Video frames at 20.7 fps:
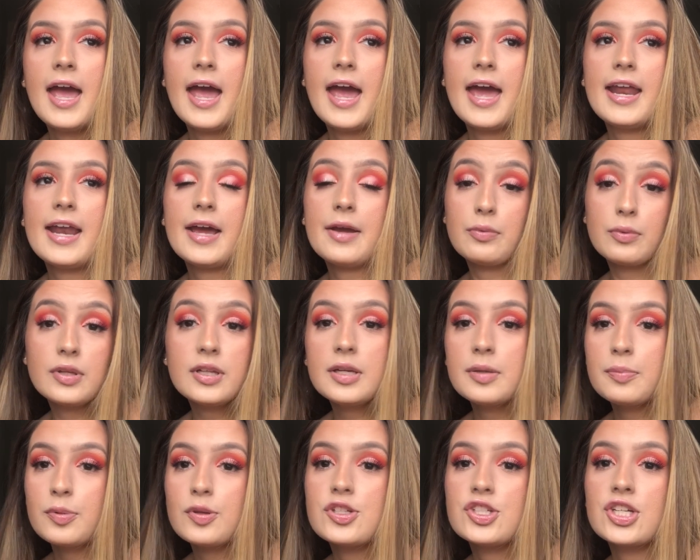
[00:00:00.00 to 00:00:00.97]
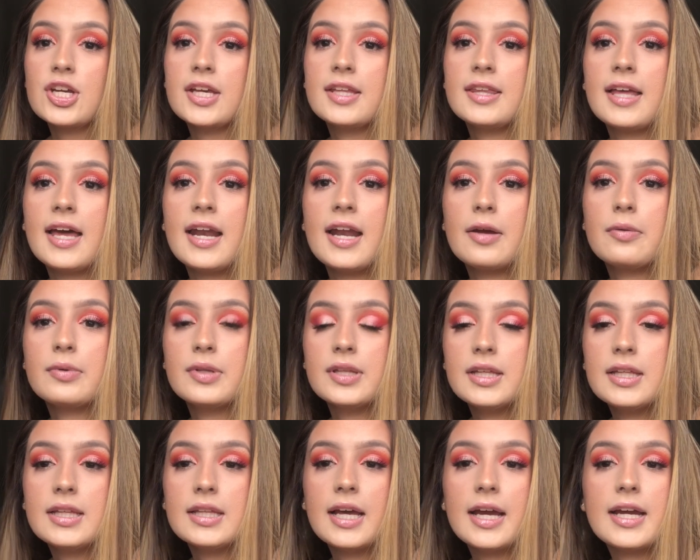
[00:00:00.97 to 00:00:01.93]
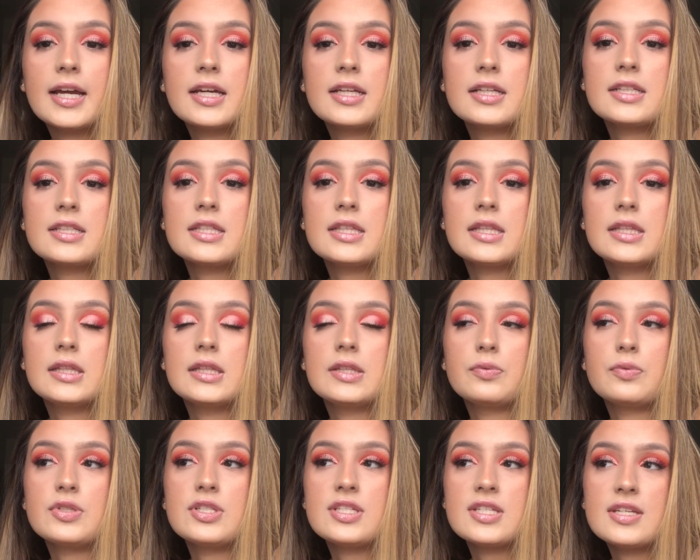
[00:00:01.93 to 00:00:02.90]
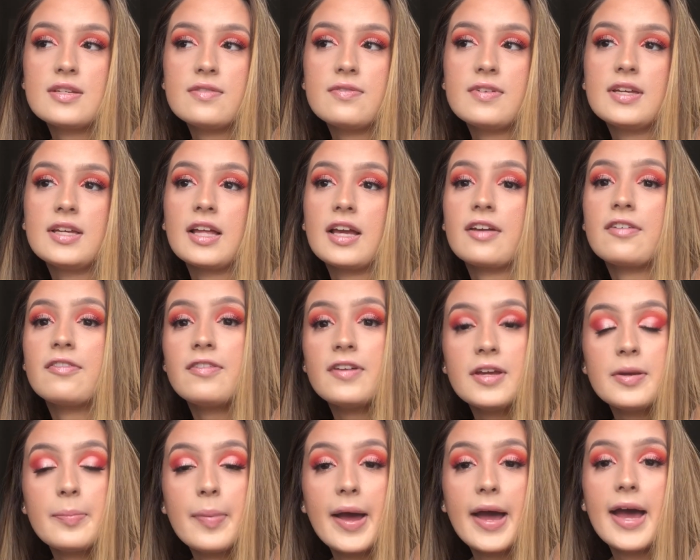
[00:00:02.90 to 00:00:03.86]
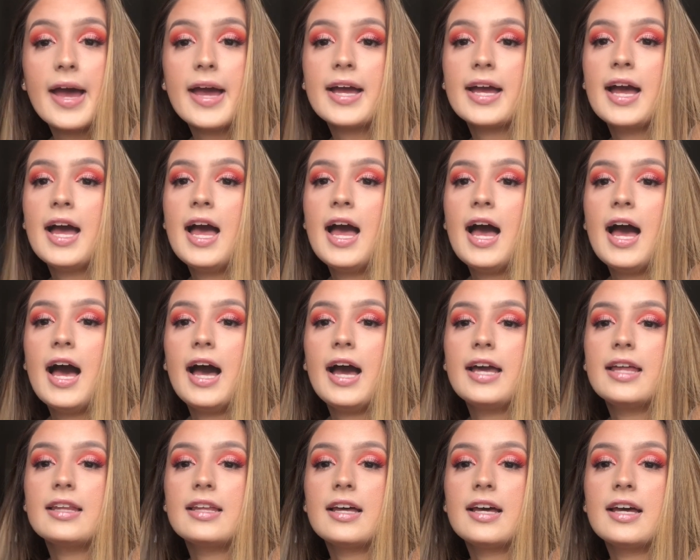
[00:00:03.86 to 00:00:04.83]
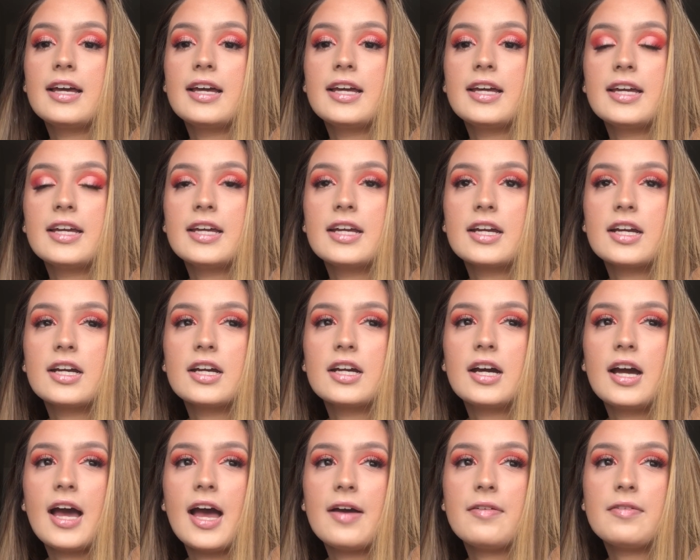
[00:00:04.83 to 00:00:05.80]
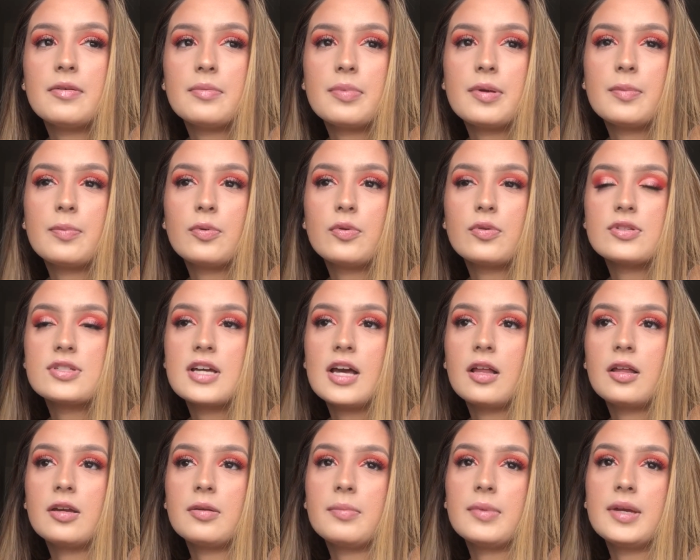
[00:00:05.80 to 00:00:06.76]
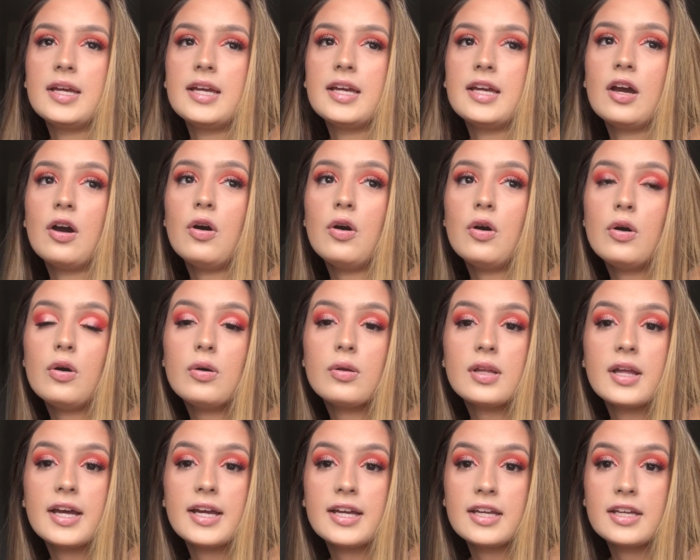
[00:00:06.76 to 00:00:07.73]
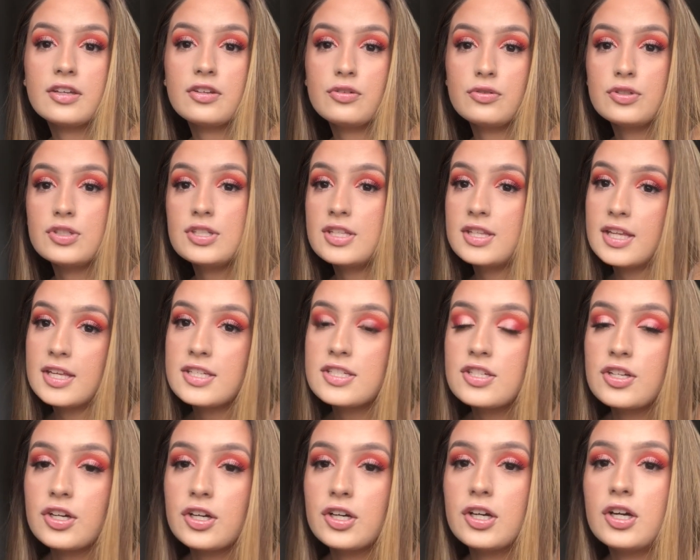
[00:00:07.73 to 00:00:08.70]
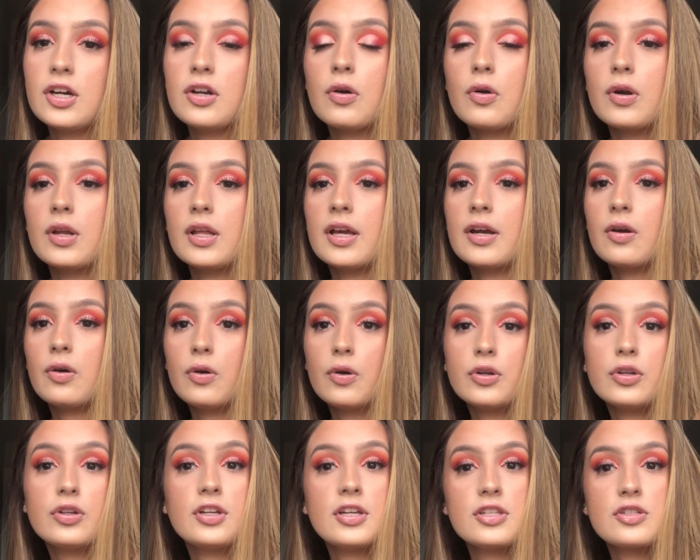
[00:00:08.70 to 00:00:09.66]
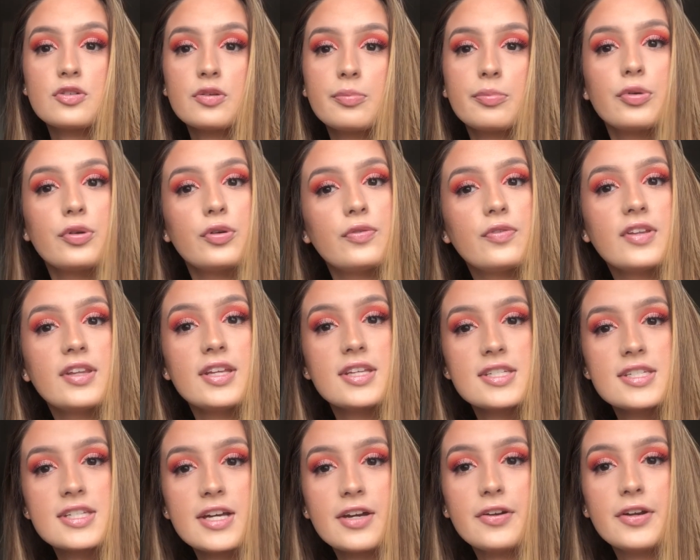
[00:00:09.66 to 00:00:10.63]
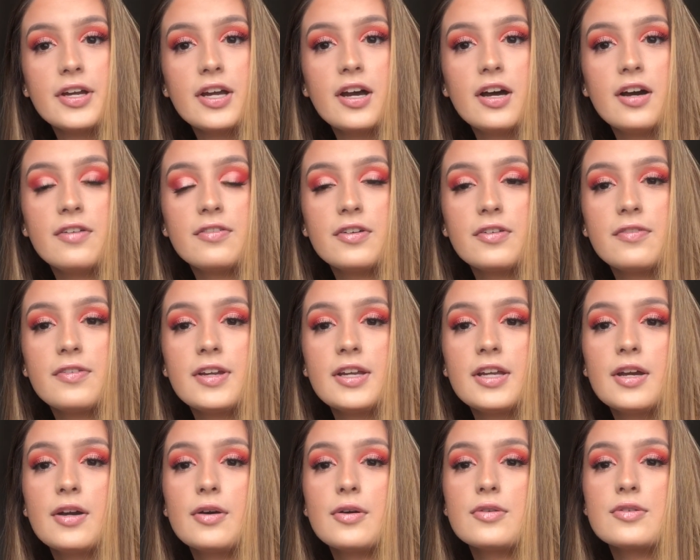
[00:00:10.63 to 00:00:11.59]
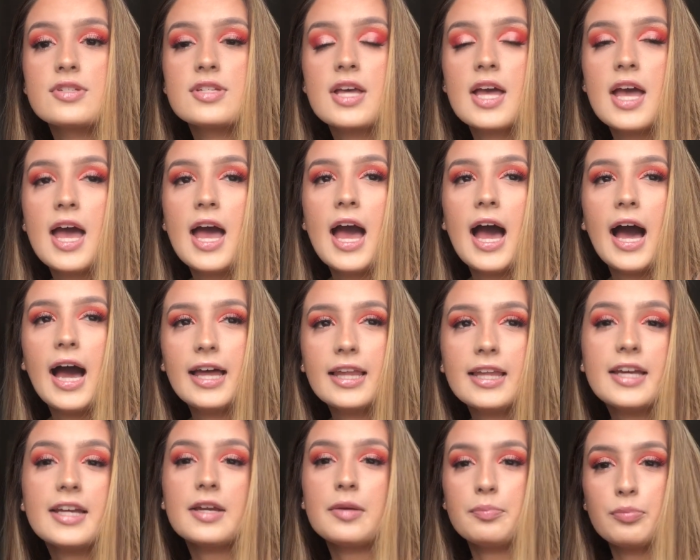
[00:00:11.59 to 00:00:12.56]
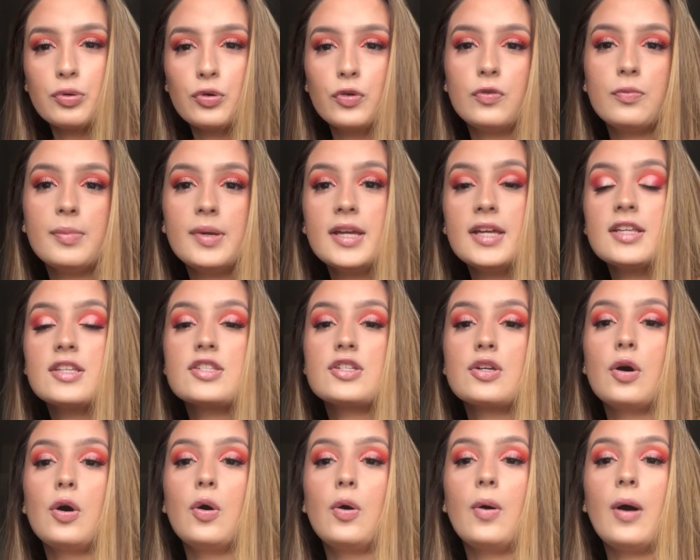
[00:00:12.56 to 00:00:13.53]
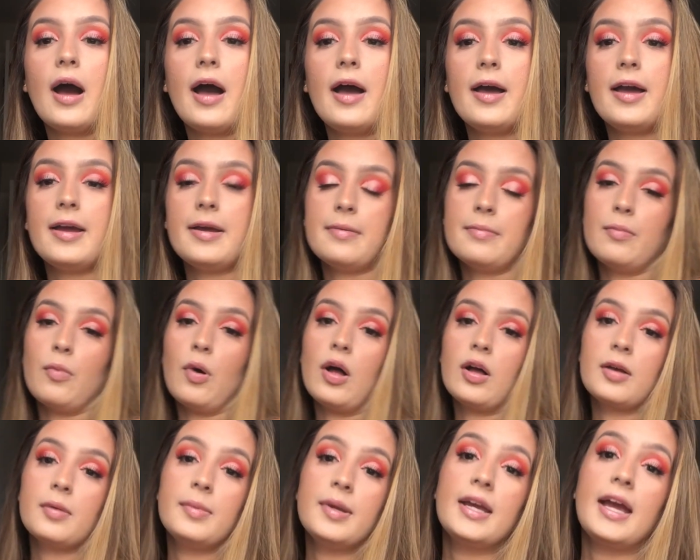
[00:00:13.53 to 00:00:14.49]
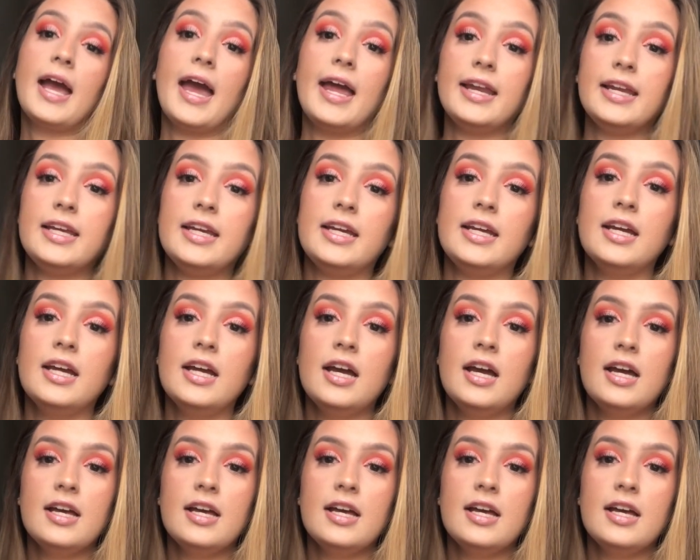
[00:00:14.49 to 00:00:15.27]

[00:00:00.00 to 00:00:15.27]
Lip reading: and I really appreciate that. I really like receiving like feedback. I like having people telling me, oh, like you did this good, or like, oh, you need to improve in this area of your videos. I like improvement, so I am welcoming any